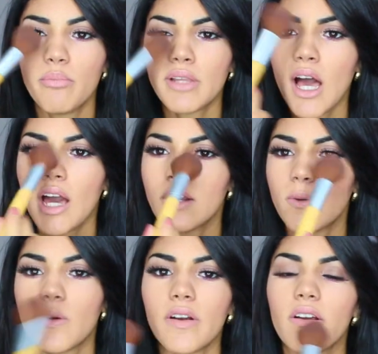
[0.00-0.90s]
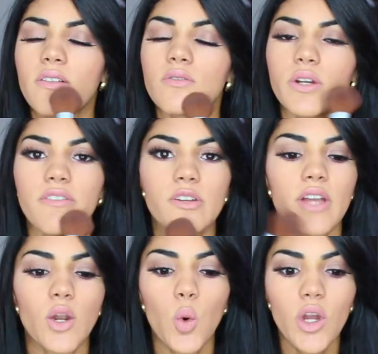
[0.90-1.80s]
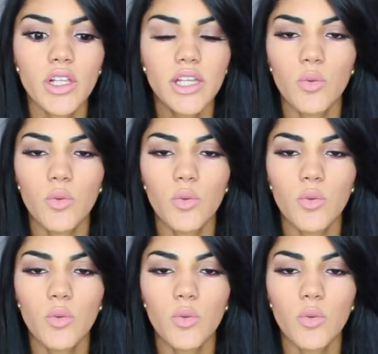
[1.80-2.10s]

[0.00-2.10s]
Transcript: blot, or whenever you get oily,